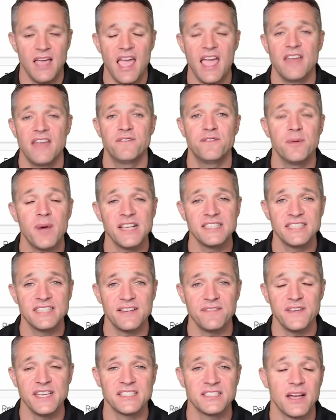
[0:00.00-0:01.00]
And for my
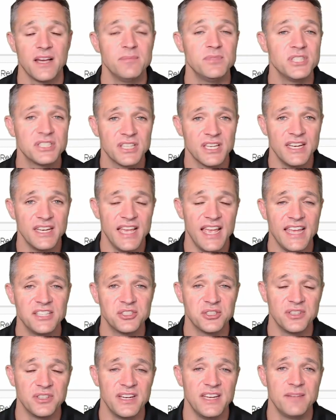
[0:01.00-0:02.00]
suffix, I'm just going to
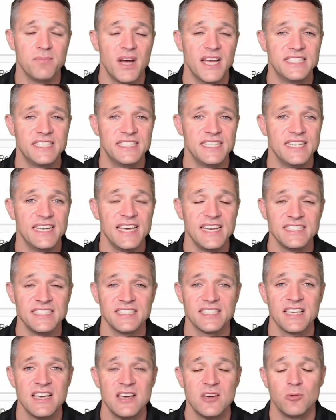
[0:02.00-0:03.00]
enter in my
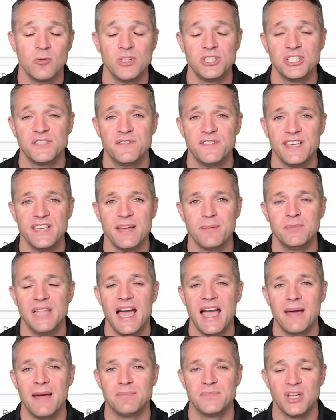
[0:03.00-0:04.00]
DNS, which is
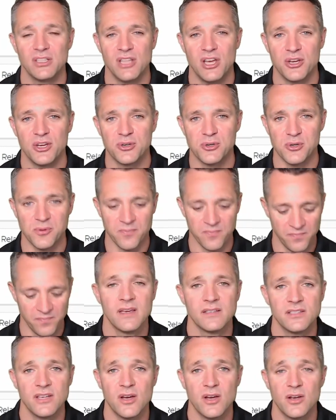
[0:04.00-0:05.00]
vmlab.local.
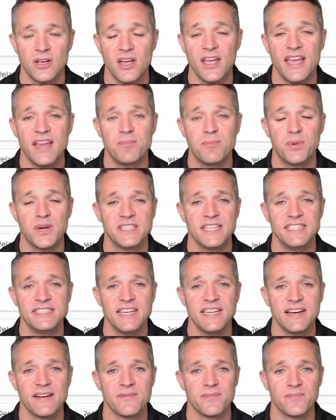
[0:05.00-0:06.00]
So I'll go ahead, press enter.